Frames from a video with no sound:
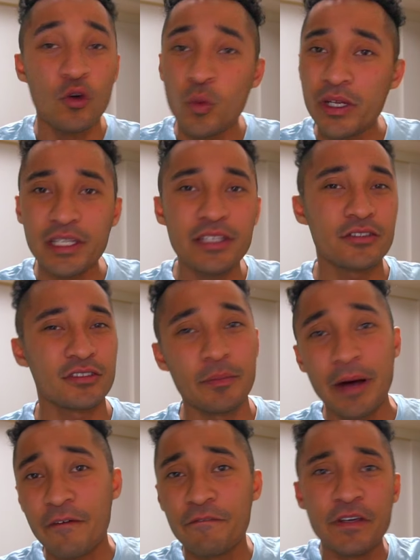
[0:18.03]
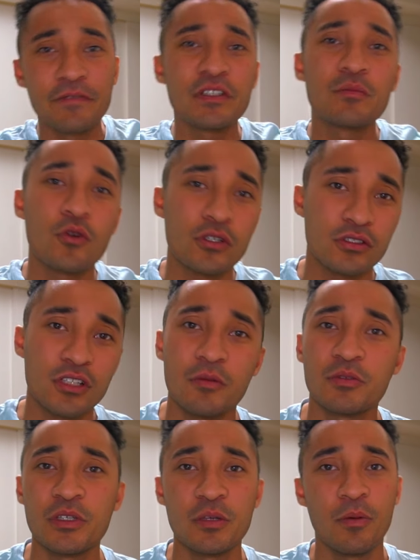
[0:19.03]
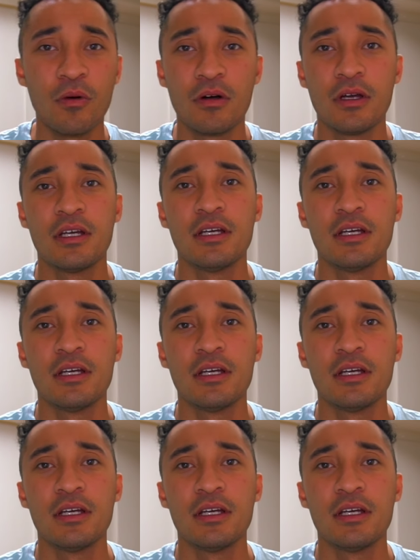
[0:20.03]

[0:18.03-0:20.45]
We need just about 50 more subs, people.